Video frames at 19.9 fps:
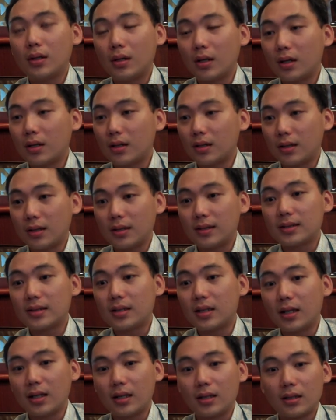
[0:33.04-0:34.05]
There are things
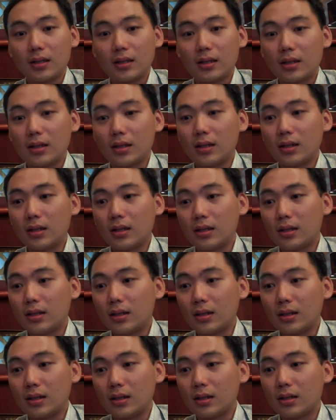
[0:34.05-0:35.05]
like
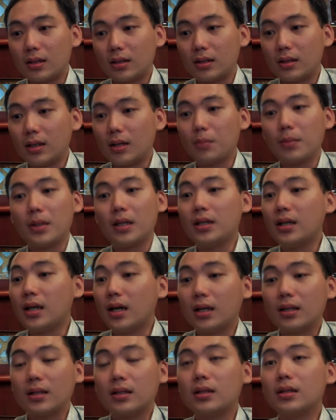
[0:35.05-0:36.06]
there are many
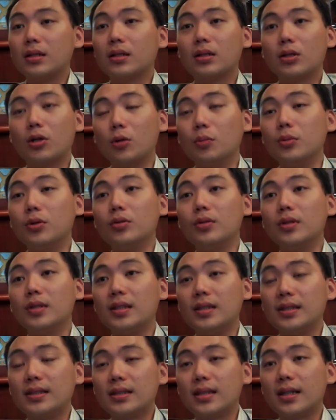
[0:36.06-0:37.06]
other
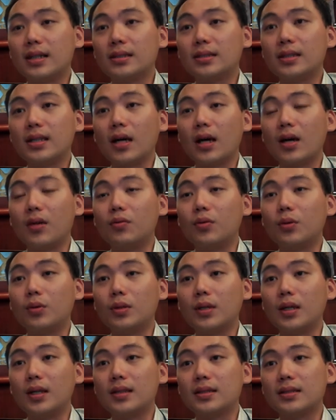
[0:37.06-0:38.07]
community sites that
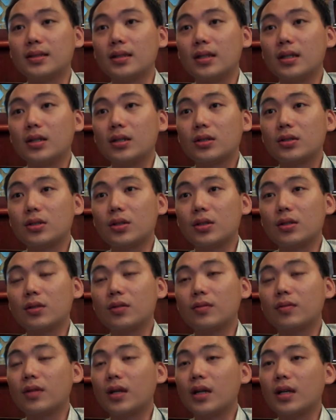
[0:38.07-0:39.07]
advocates sort
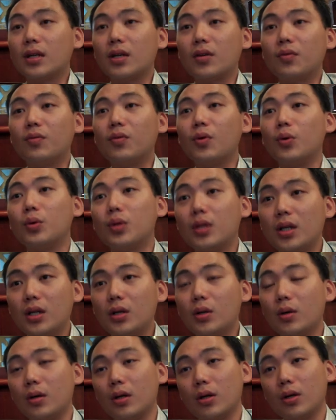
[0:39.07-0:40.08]
of like a
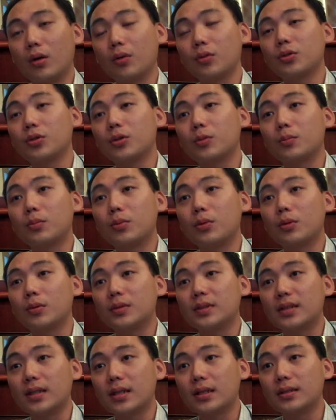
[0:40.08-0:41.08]
voting or an auction
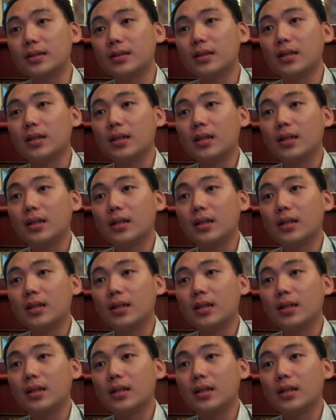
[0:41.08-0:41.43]
process,